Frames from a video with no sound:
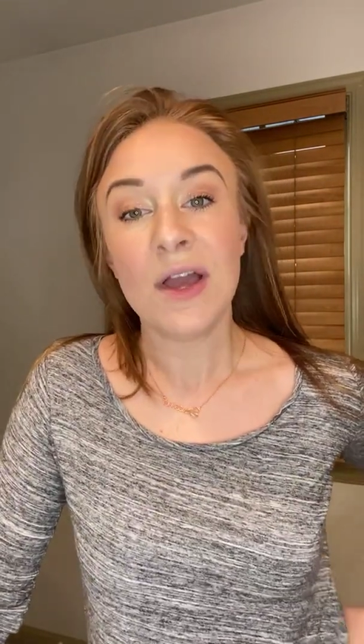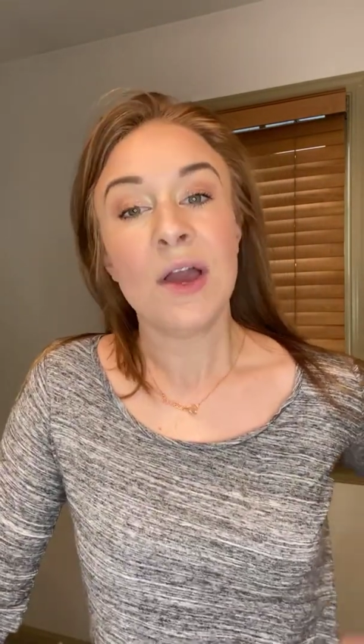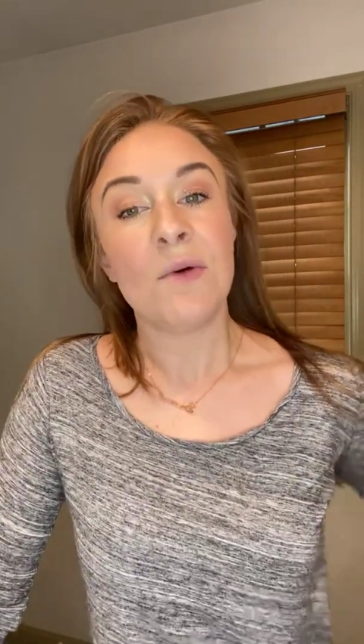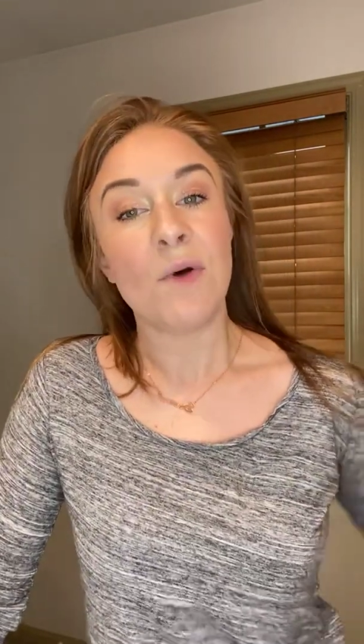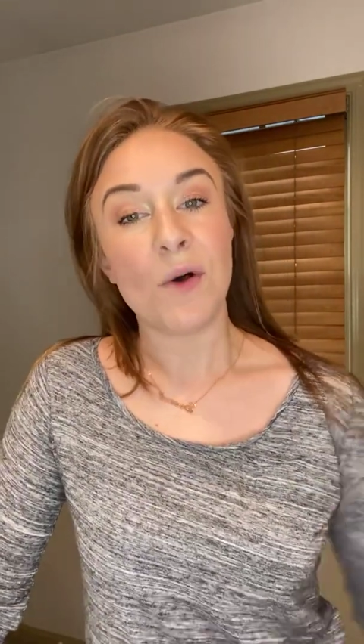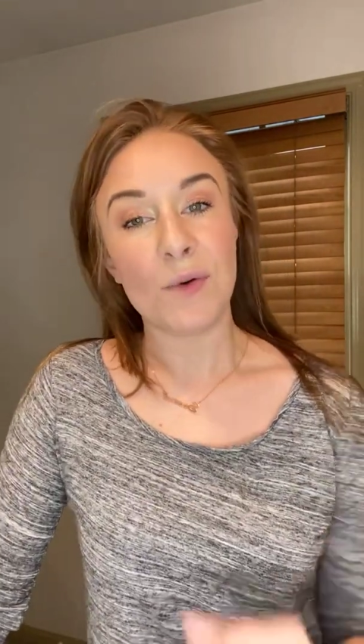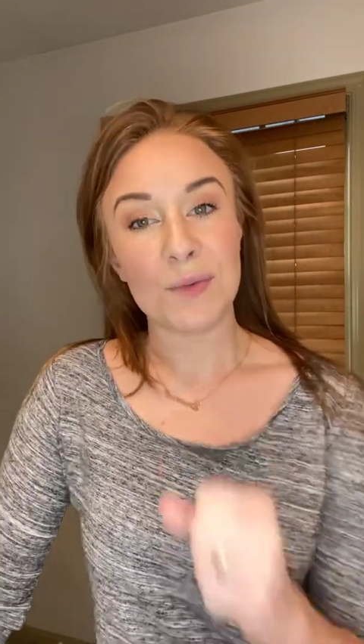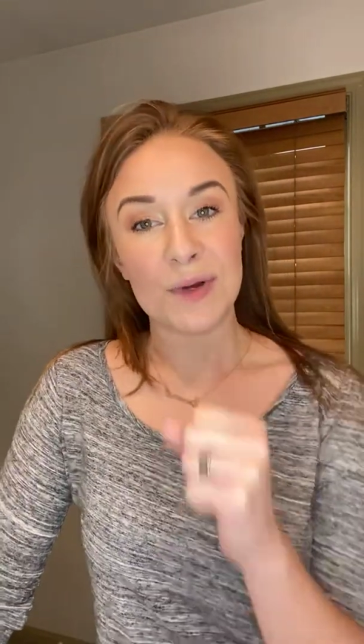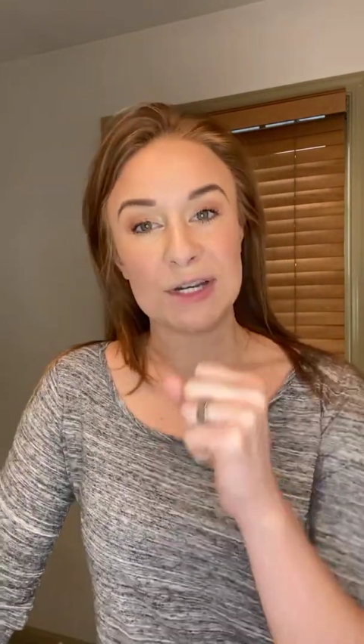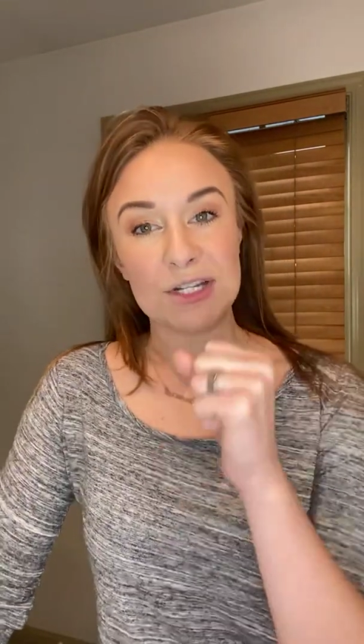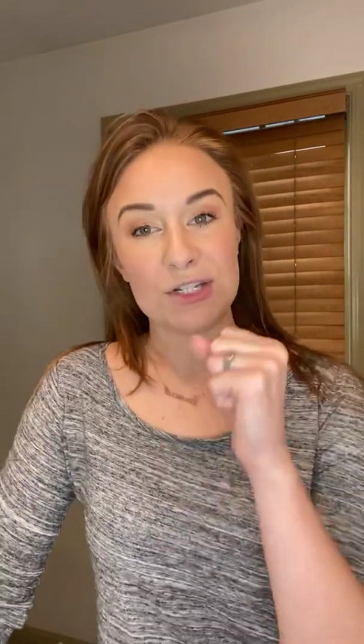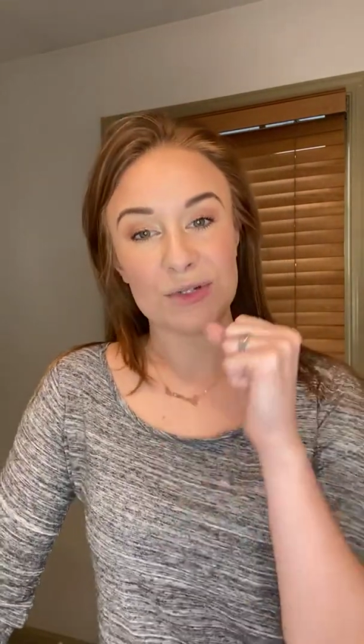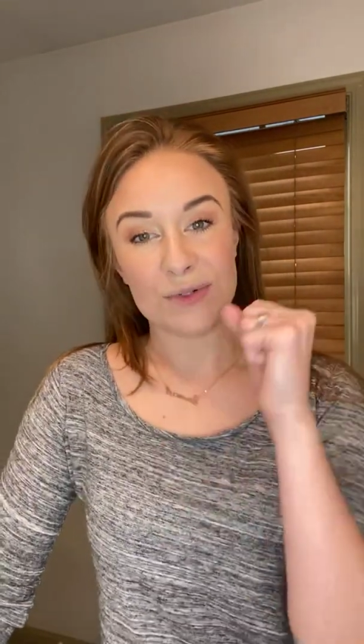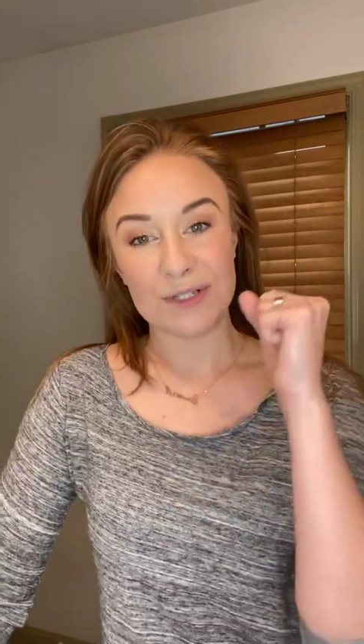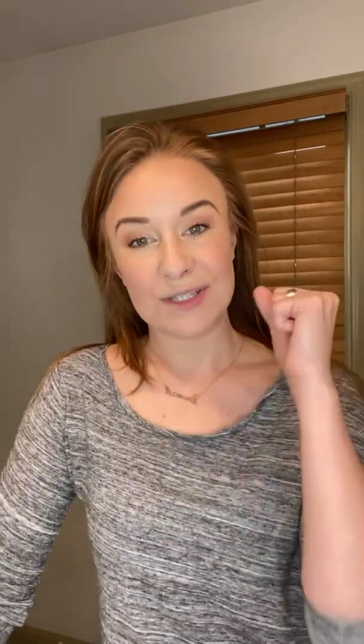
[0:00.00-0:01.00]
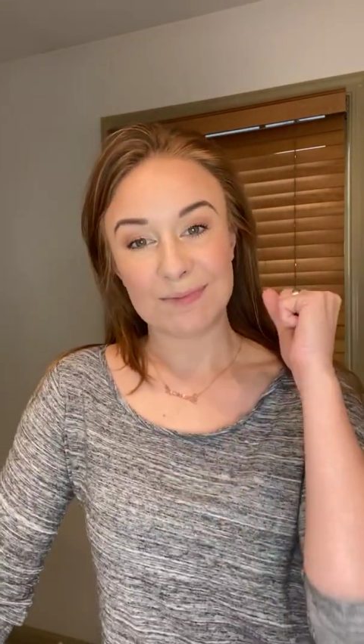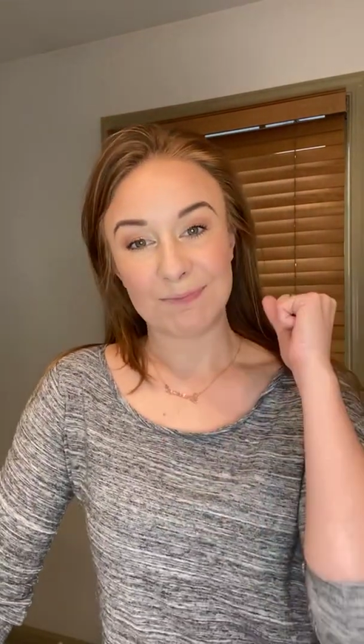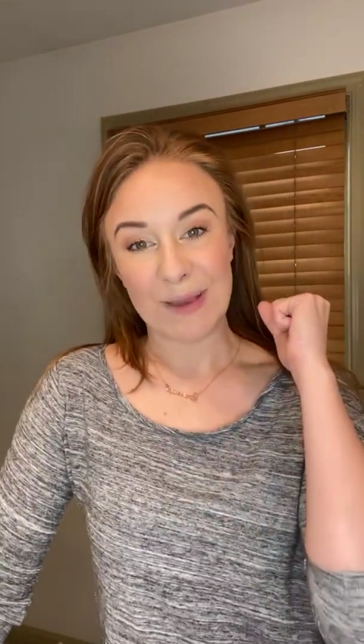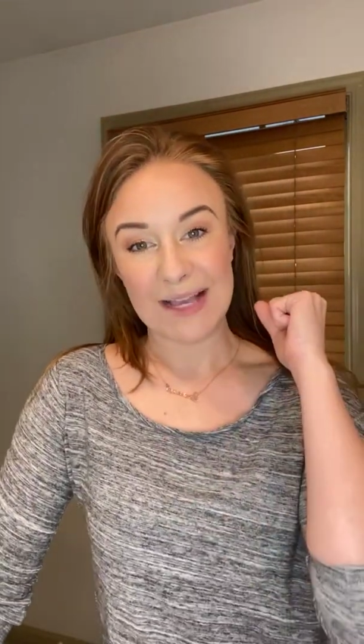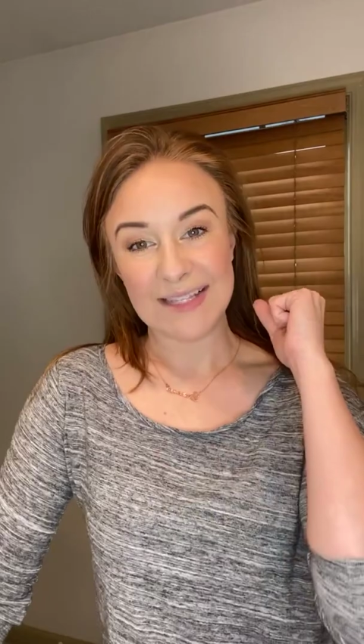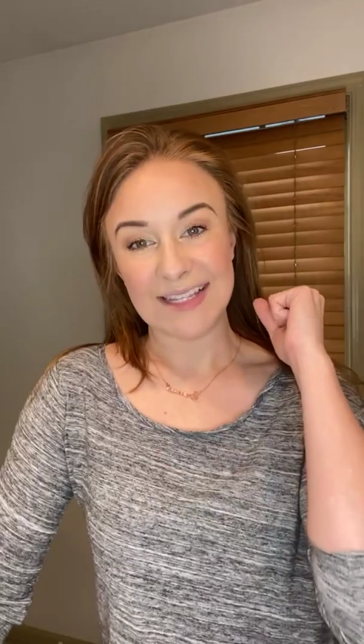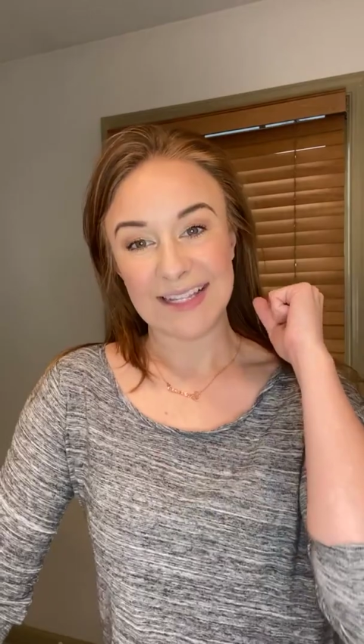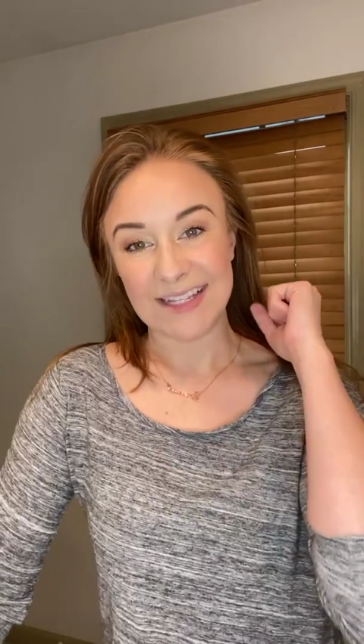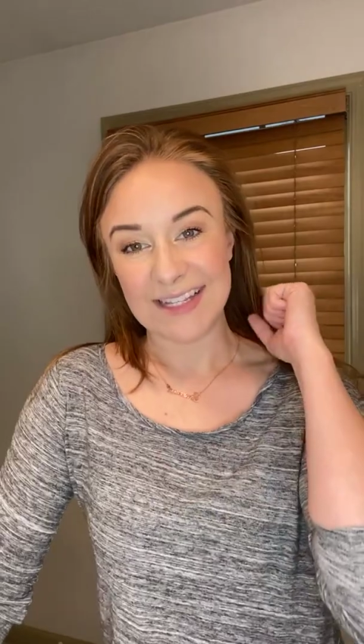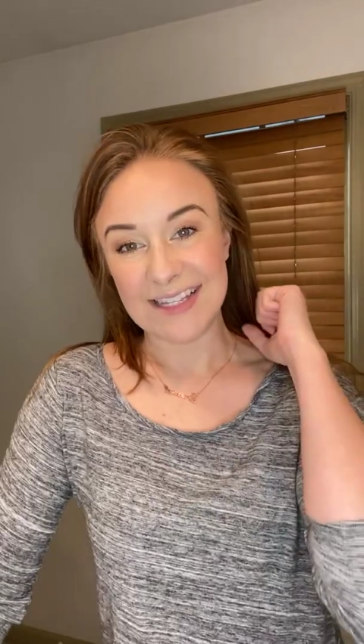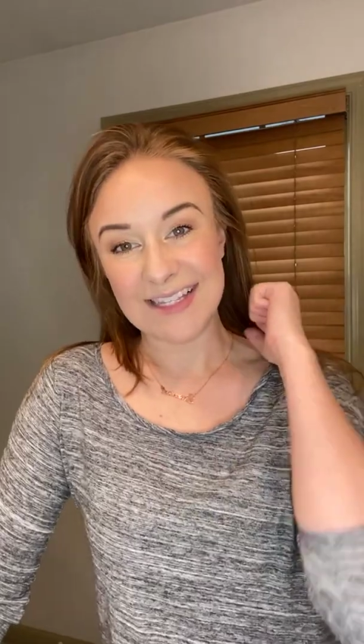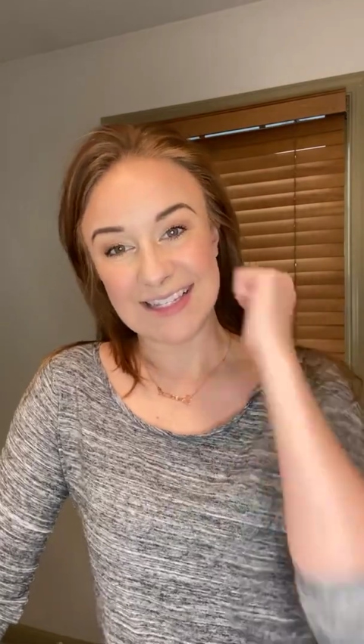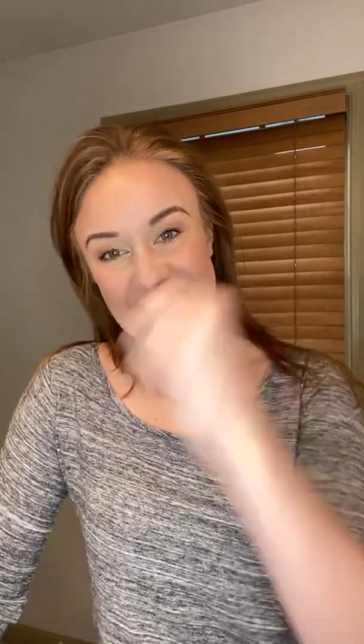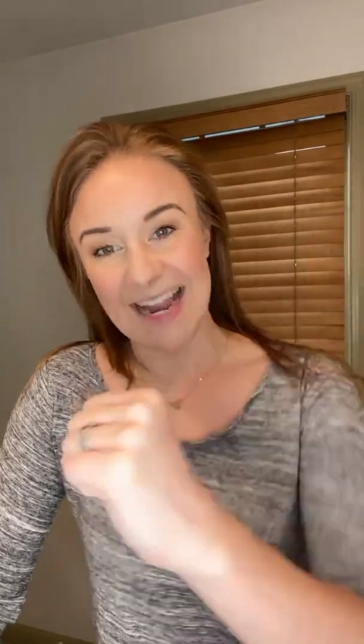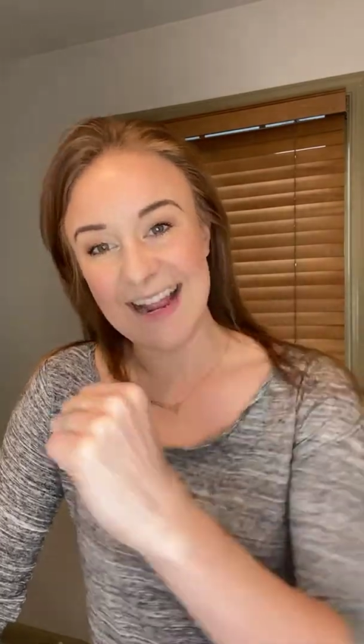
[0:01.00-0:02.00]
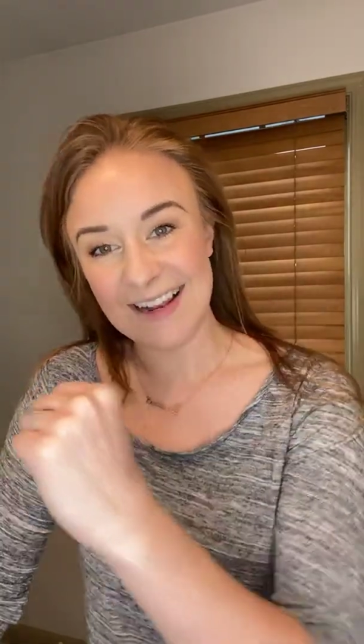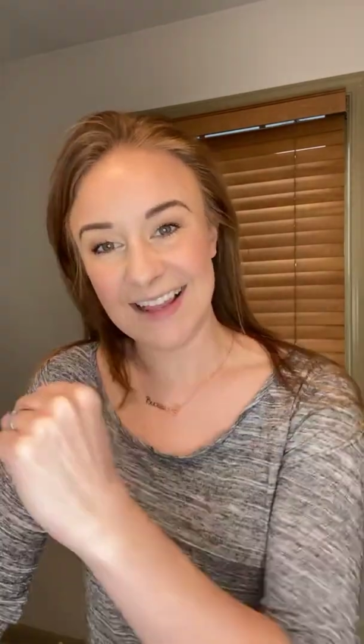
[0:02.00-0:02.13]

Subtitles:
What we want to do is basically stain